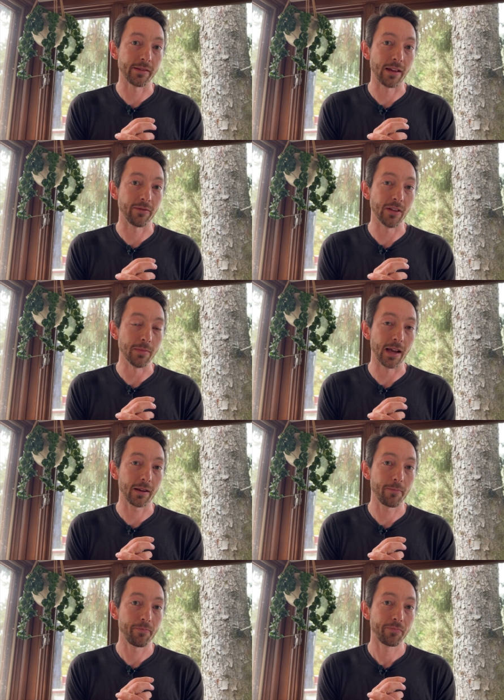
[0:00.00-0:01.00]
on that feedback.
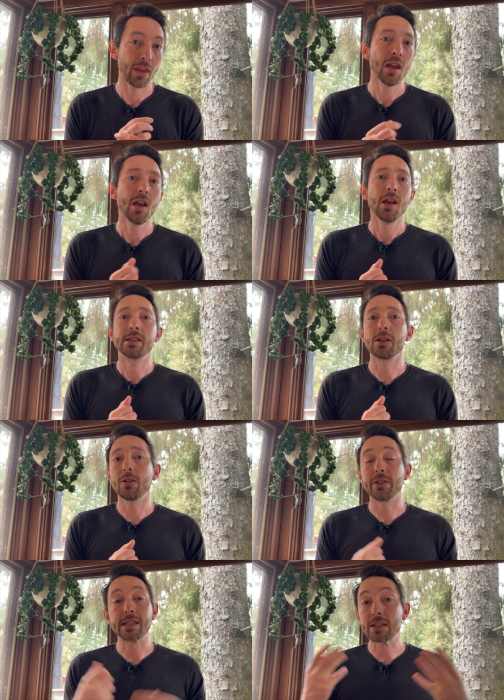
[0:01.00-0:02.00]
So
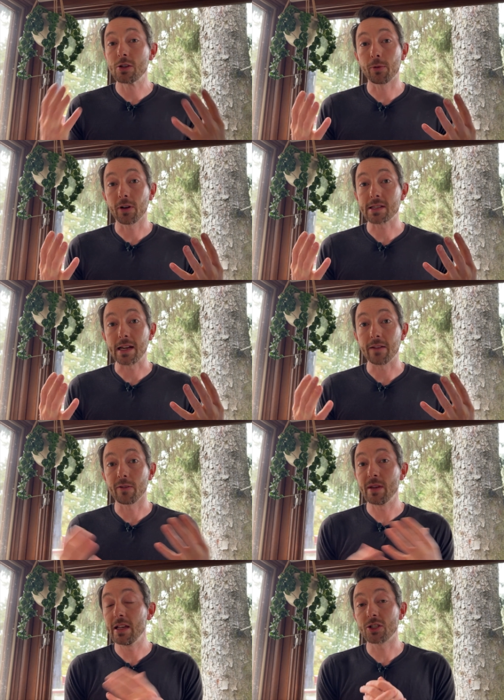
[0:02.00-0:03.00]
this is super exciting for
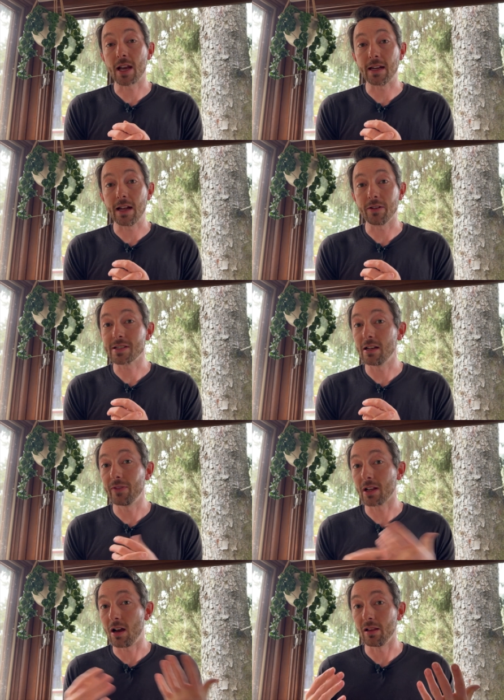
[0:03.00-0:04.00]
me. Check it out yourself
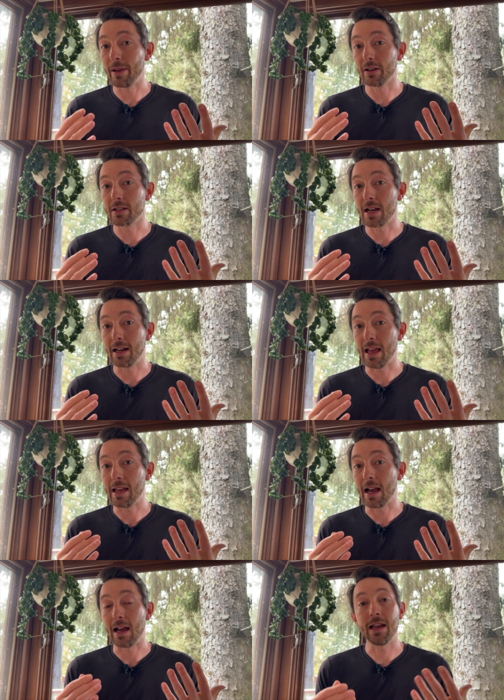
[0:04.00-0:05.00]
at
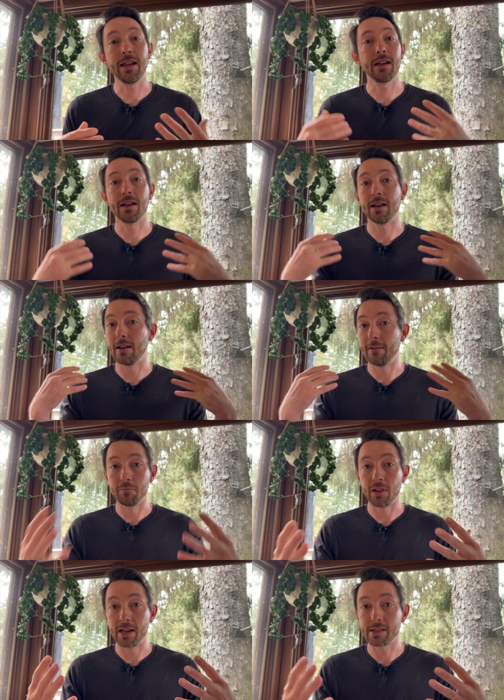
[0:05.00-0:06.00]
collimator.ai. Um,
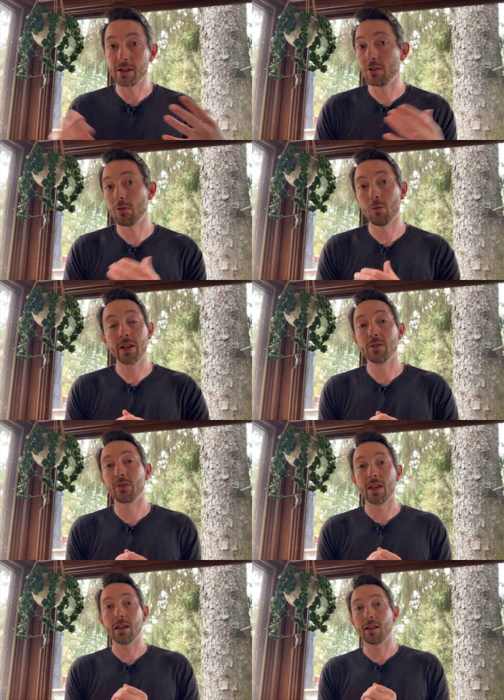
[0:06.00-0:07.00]
let us know what you
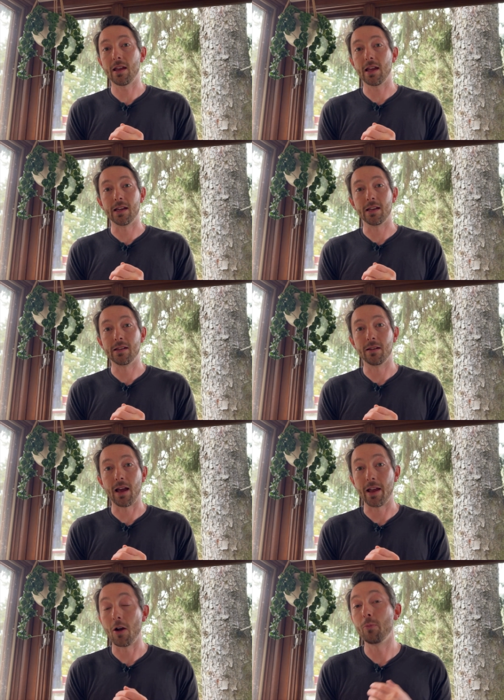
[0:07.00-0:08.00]
think, and
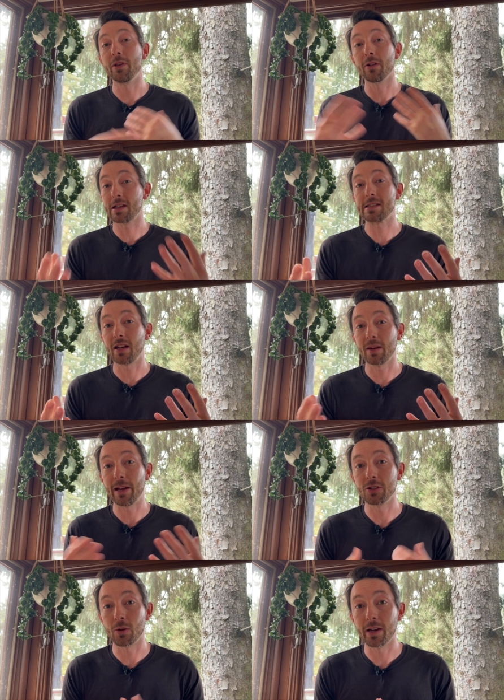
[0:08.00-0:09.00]
I hope you're excited
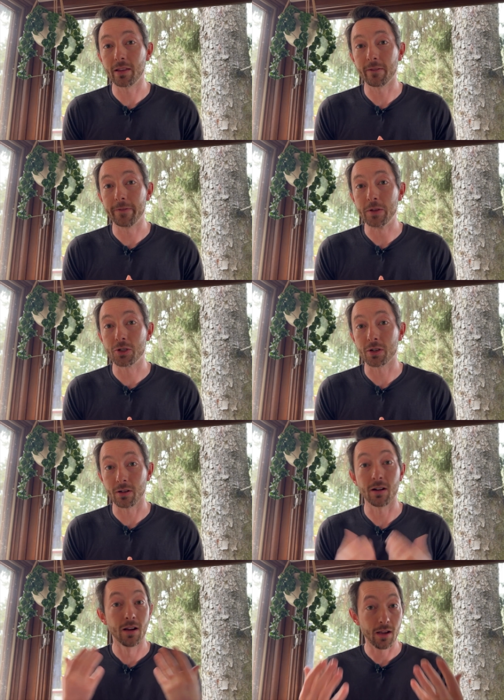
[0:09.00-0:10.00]
about joining the
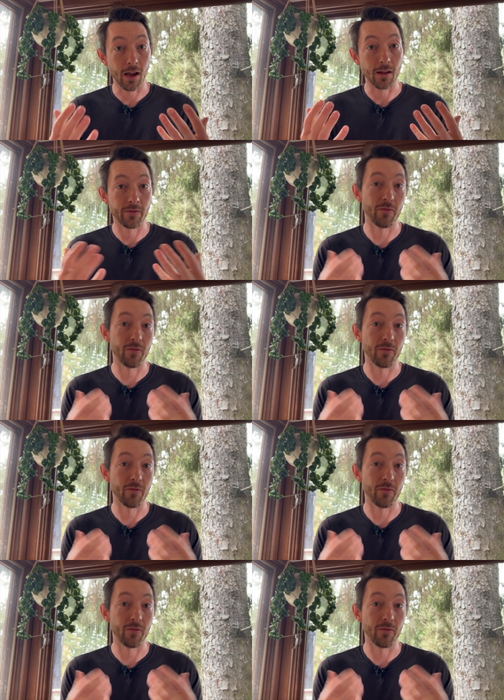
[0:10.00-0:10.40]
future of